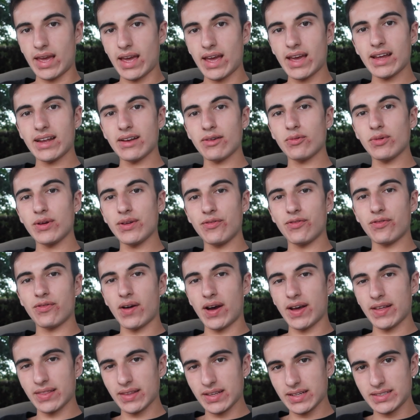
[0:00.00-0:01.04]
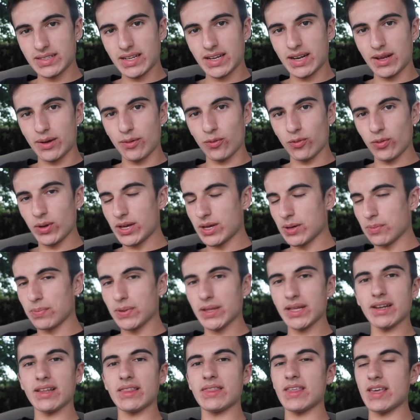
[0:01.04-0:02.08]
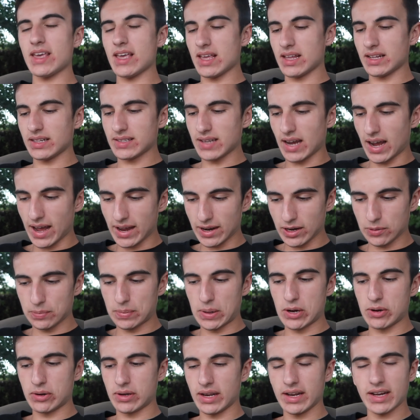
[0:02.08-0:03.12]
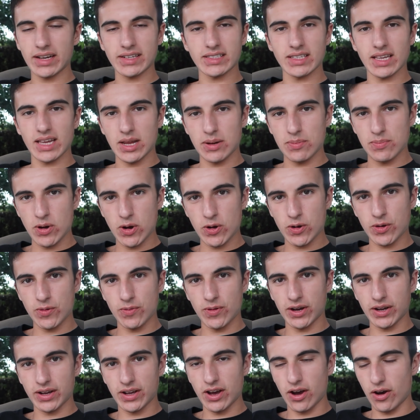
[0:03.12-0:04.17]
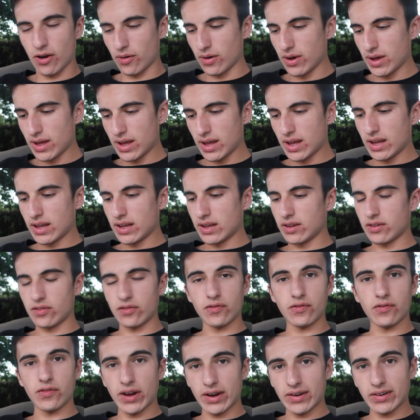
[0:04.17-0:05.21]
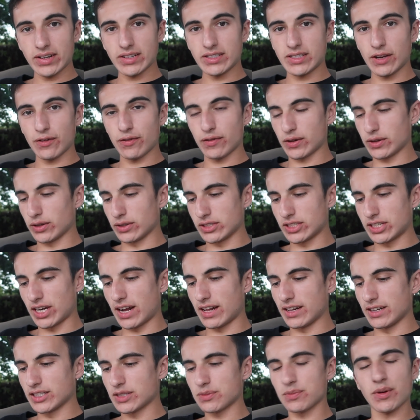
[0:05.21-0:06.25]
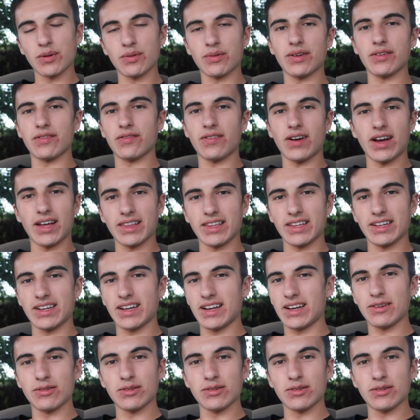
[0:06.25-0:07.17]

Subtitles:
And we finally did it. We completed the entire Pokedex in Pokemon Go. Very difficult challenge, but we finally did it.